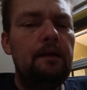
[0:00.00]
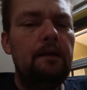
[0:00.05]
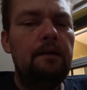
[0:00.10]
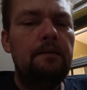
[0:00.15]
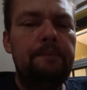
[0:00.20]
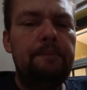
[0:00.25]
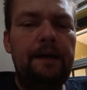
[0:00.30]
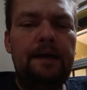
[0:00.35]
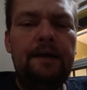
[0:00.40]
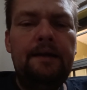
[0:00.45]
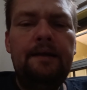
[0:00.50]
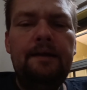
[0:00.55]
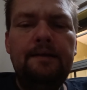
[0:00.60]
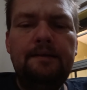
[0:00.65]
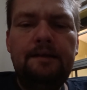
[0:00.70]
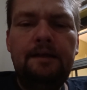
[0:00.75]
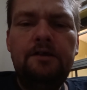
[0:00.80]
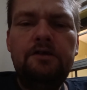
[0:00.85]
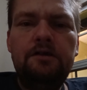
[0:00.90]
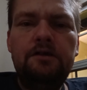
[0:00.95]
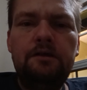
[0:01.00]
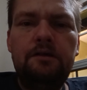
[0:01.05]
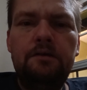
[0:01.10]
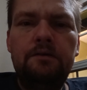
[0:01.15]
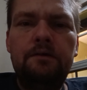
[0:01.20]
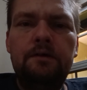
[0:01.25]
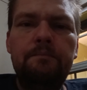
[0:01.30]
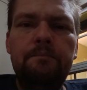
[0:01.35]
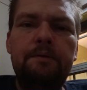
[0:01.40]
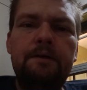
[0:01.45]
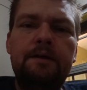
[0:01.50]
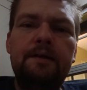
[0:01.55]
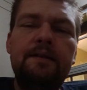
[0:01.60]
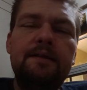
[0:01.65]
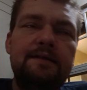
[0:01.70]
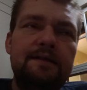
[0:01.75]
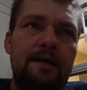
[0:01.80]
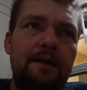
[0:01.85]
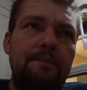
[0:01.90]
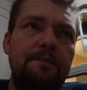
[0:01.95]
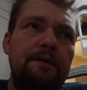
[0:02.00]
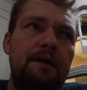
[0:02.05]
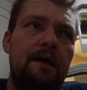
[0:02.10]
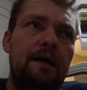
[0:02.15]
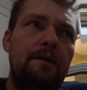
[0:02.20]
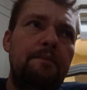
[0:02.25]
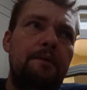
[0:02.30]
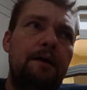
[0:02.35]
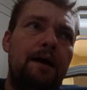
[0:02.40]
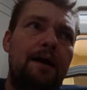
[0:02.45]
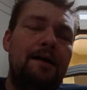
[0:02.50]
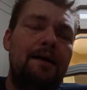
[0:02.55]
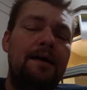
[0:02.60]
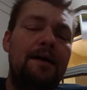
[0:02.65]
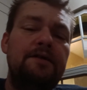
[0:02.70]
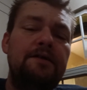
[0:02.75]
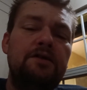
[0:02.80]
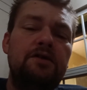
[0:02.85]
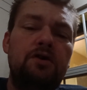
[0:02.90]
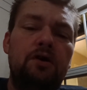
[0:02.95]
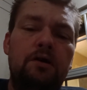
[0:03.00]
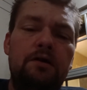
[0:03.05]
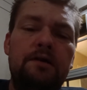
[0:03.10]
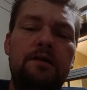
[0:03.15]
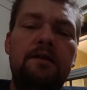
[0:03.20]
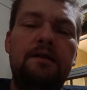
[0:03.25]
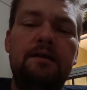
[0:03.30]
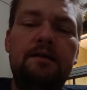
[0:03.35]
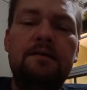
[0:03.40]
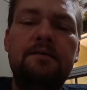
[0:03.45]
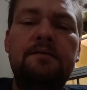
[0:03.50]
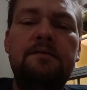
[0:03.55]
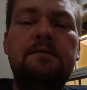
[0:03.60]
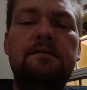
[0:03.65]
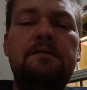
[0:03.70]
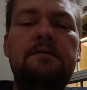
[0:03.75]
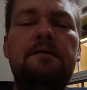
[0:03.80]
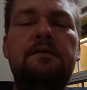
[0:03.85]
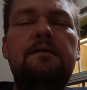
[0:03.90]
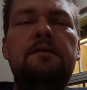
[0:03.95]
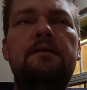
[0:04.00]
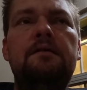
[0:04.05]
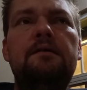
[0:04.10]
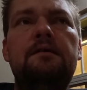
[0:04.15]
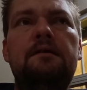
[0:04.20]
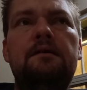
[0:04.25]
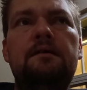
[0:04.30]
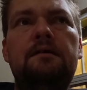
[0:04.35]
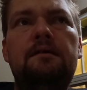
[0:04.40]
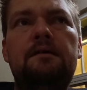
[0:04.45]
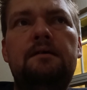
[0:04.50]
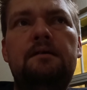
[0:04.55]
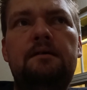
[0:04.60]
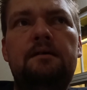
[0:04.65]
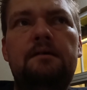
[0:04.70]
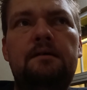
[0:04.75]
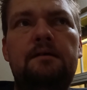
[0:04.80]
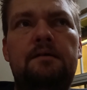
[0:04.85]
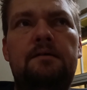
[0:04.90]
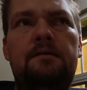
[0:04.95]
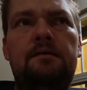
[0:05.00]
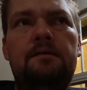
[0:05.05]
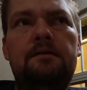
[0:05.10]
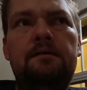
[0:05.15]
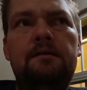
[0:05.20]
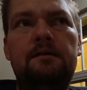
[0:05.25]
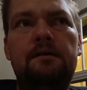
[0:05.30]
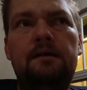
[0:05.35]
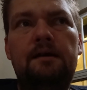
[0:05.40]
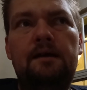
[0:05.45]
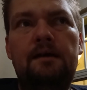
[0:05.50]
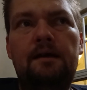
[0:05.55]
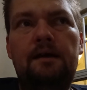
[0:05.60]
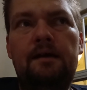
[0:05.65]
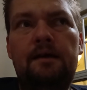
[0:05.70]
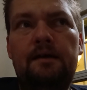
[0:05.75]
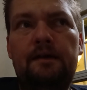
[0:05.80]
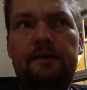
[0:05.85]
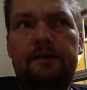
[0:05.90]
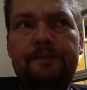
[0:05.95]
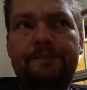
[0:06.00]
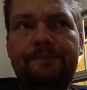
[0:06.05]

pay any attention to it. But at the same time, I started this. I